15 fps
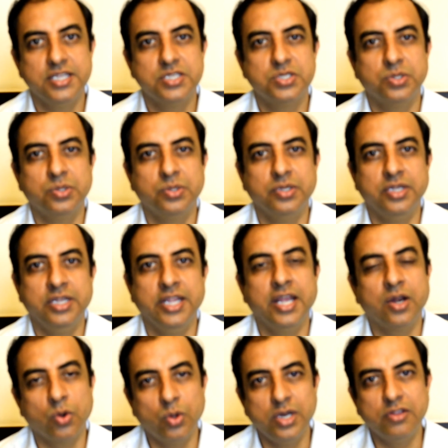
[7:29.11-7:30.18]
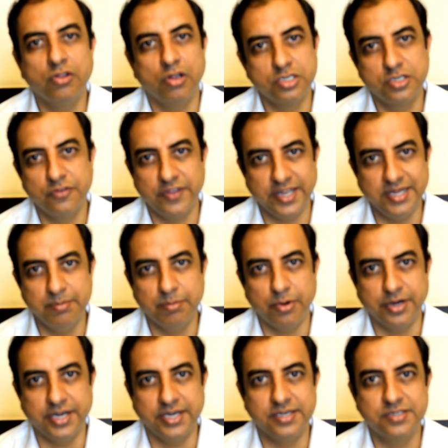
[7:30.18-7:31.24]
So their role is also very
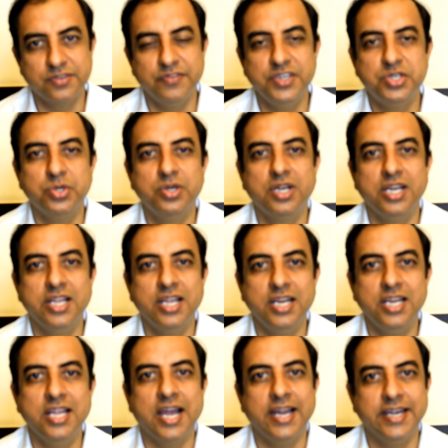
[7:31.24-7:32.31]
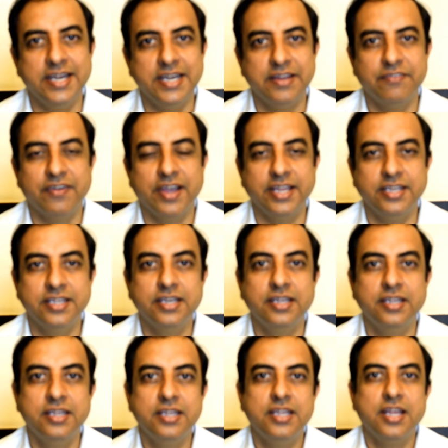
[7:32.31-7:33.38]
important. So we should clearly identify the
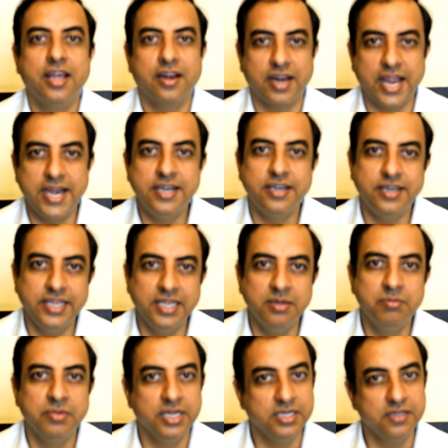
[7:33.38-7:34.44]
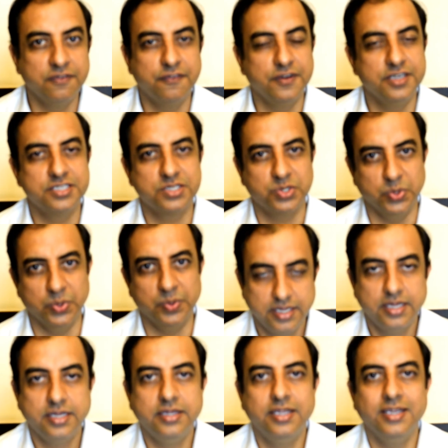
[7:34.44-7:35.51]
right team in the first go.
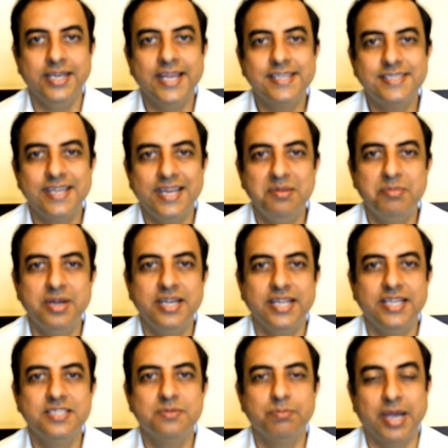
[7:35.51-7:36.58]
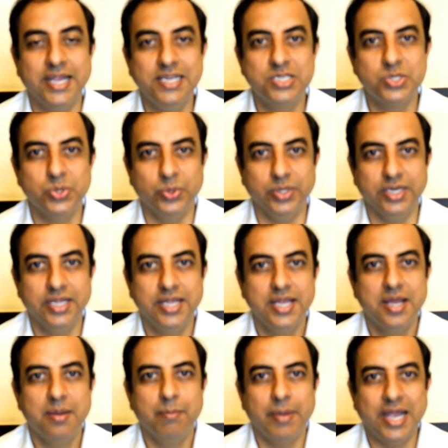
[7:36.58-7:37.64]
The next element is milestone.
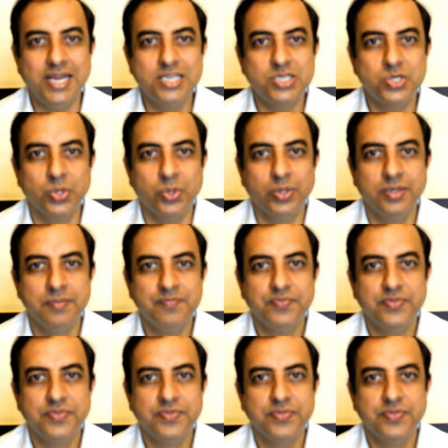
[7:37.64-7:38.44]
Milestone